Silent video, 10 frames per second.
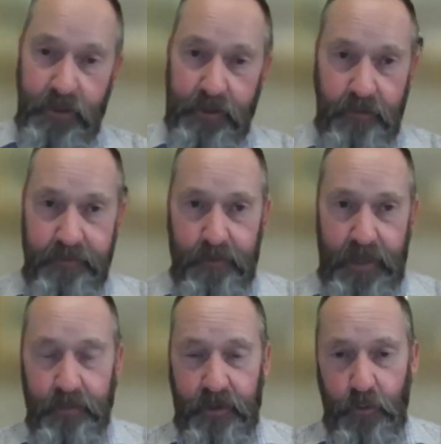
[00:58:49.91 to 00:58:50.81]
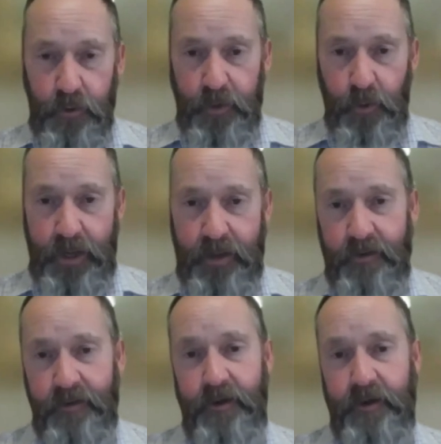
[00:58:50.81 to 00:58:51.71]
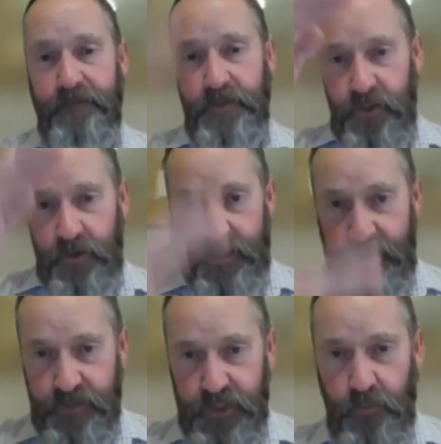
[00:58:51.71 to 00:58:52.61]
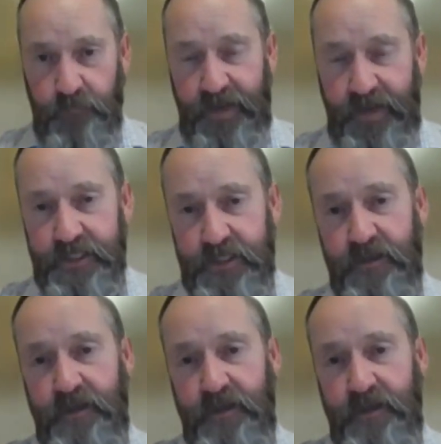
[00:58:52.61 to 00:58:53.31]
The earth embankment will be wet, and if you draw it down too fast,